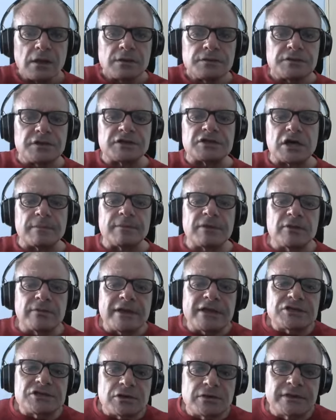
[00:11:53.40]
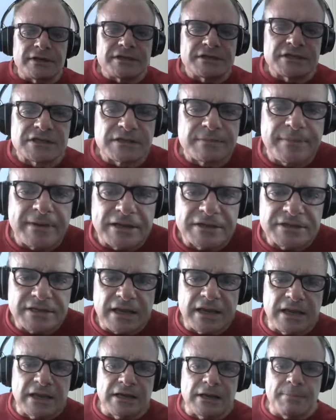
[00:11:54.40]
The WHO anticipates
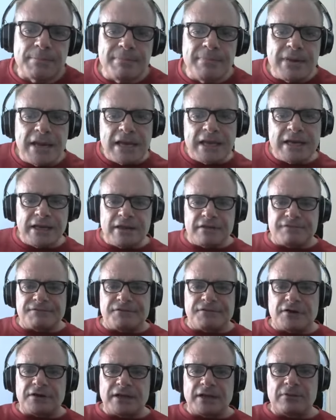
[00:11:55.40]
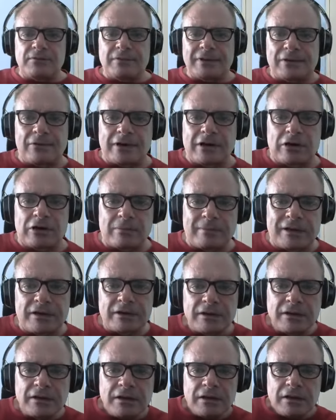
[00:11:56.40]
an immediate funding requirement
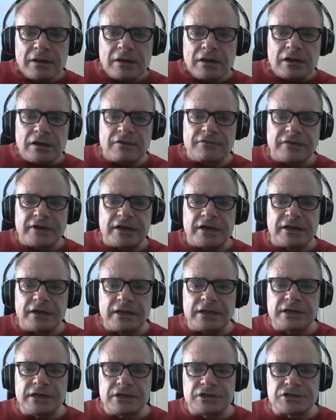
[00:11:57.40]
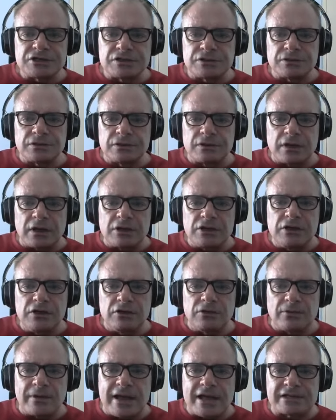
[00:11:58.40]
of an initial
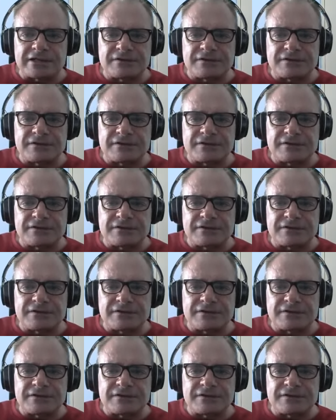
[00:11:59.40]
US